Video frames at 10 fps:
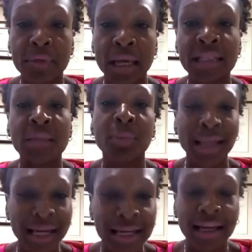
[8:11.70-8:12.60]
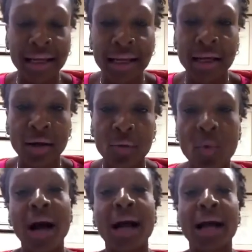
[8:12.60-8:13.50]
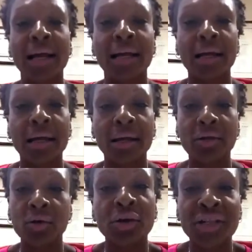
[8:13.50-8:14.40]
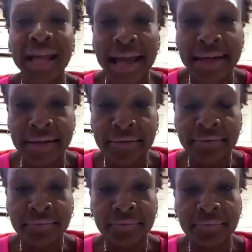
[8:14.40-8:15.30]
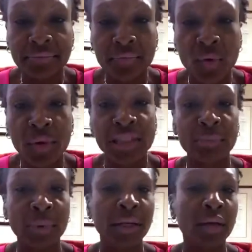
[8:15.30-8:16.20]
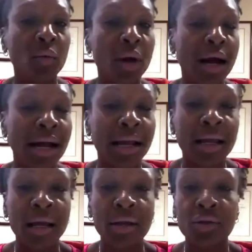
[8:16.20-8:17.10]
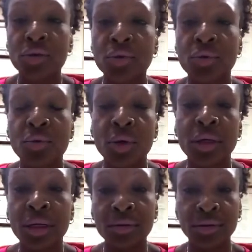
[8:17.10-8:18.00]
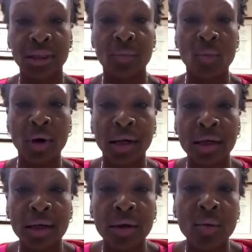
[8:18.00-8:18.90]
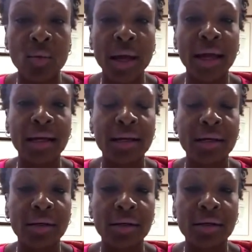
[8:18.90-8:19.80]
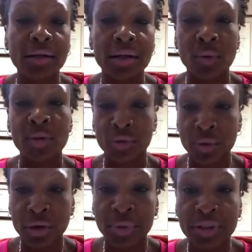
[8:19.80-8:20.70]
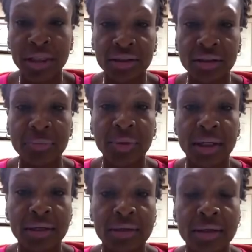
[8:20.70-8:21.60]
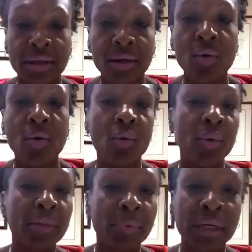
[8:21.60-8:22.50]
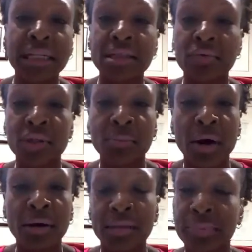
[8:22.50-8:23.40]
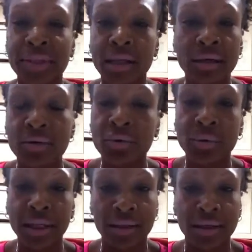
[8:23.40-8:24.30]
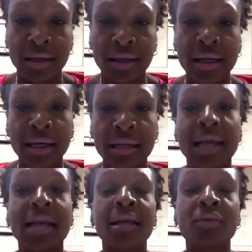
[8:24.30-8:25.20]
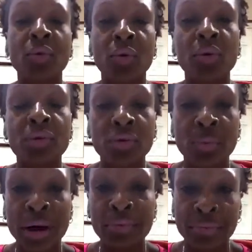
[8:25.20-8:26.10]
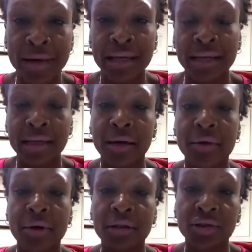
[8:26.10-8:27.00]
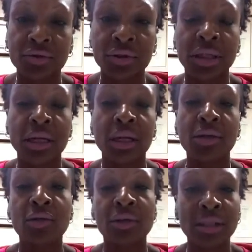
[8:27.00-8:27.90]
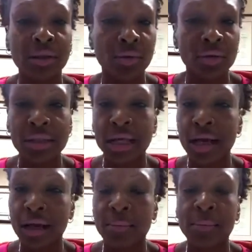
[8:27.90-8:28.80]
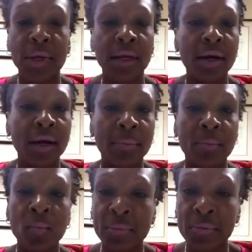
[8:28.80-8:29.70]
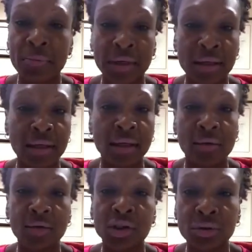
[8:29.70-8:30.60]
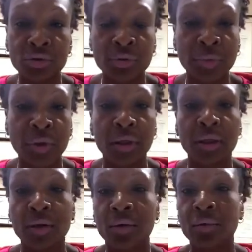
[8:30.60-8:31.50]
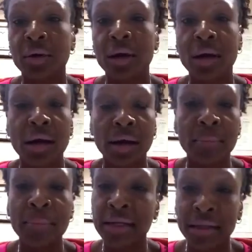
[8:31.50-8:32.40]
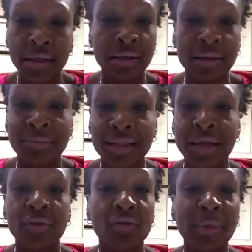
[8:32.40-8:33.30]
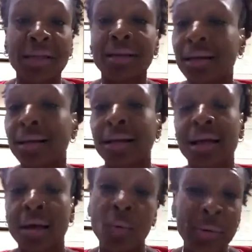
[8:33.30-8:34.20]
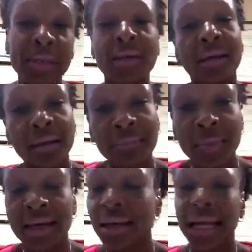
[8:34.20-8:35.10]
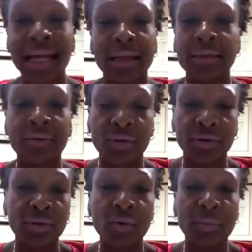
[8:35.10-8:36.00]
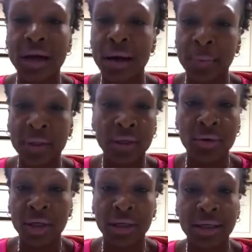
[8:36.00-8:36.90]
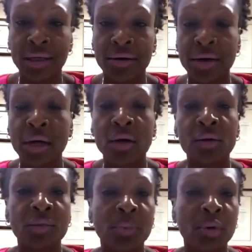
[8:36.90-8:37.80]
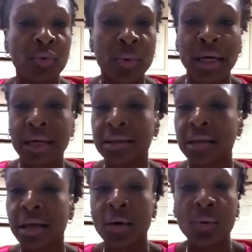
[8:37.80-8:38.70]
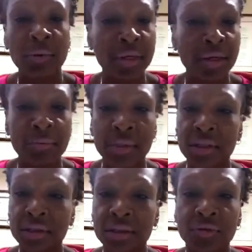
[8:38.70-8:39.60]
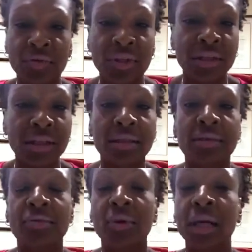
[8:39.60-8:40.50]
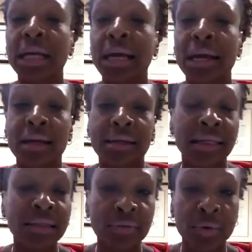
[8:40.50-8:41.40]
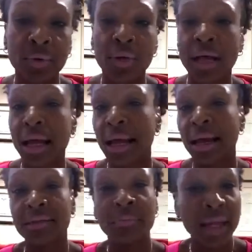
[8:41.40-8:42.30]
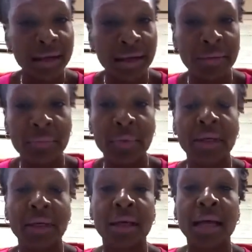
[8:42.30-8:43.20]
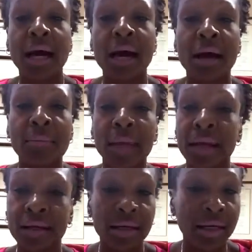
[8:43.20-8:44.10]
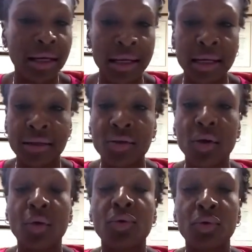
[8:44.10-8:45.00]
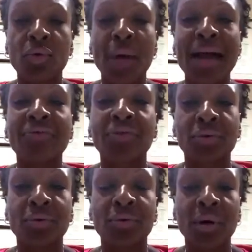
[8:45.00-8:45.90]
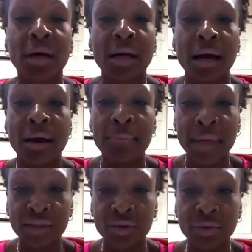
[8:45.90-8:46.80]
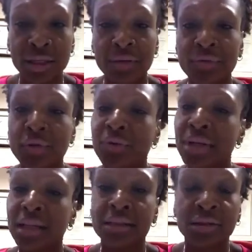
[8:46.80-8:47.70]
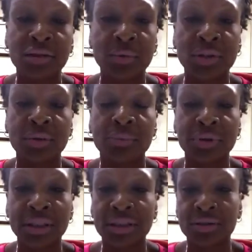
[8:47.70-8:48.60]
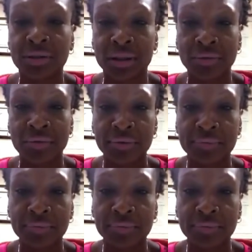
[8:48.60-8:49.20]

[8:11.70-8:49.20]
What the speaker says: explaining why you're dead, or explaining why you killed someone when there was an order of protection in place, or when the police responded but they didn't do anything. That is all too problematic in our country. You see it all the time. Women being killed, children being killed, men killing themselves, women killing men. There's no monopoly on it here. It goes both ways. Women can be just as vindictive and evil as men can be. And so you have to make sure that if you're in that situation, protect yourself.